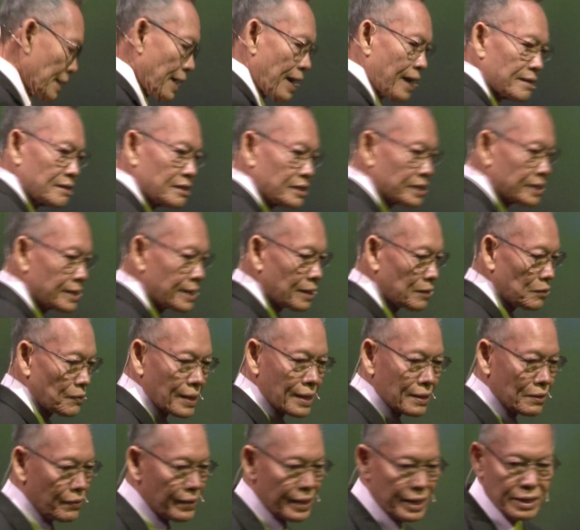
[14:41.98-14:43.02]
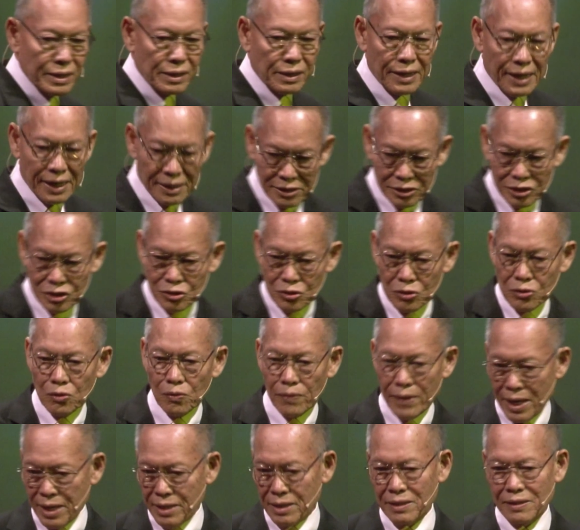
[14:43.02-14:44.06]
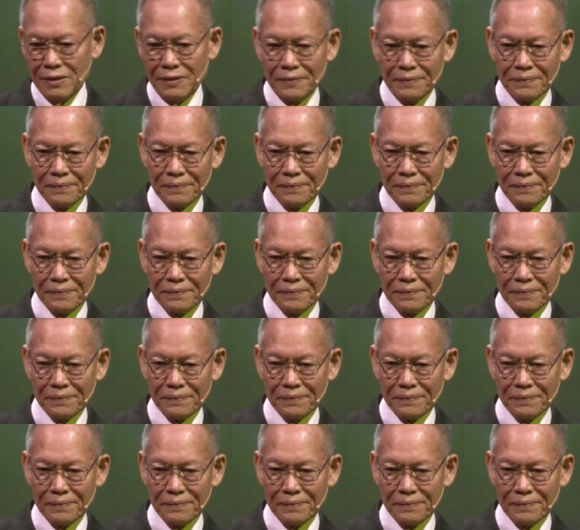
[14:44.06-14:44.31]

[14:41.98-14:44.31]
God is not one way. God is two way.